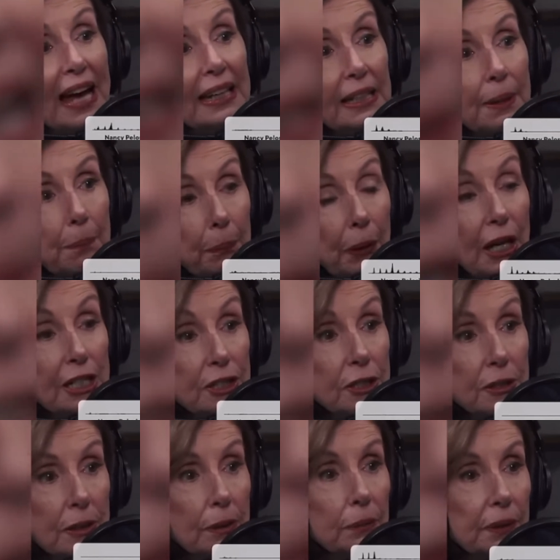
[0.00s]
That
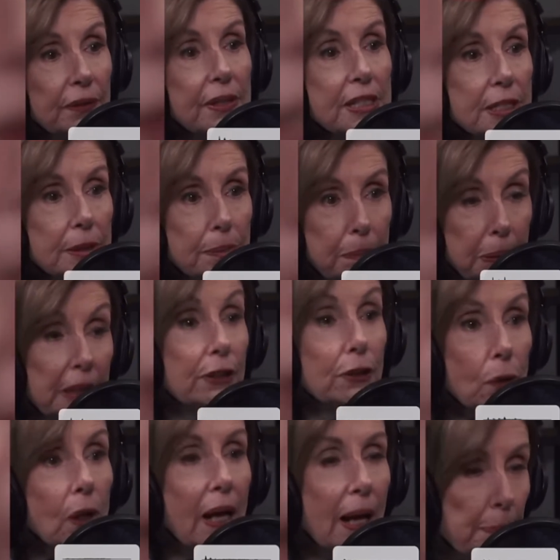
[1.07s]
impressed with his
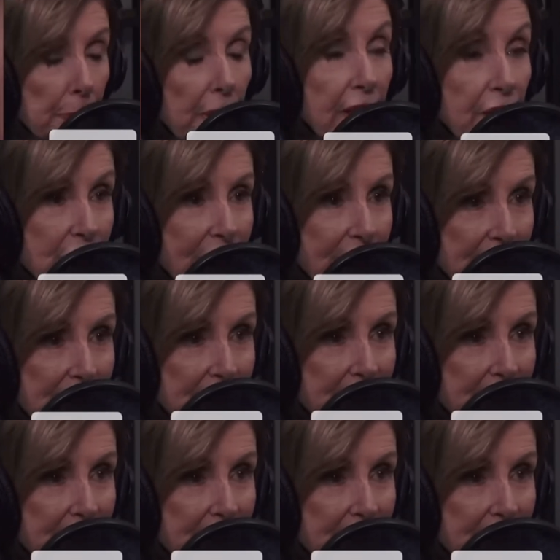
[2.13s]
political operation.